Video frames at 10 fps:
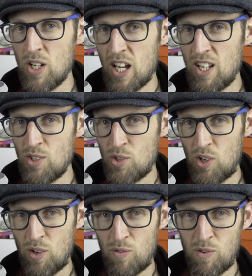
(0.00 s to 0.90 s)
days
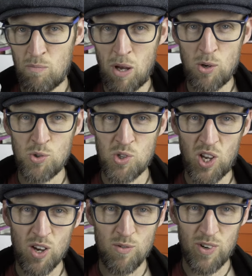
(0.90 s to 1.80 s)
of
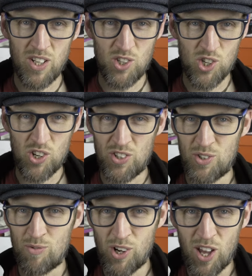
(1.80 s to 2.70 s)
post-COVID
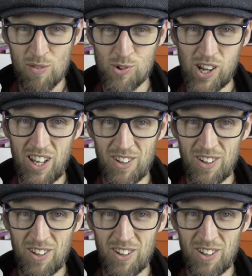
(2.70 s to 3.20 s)
shot recovery.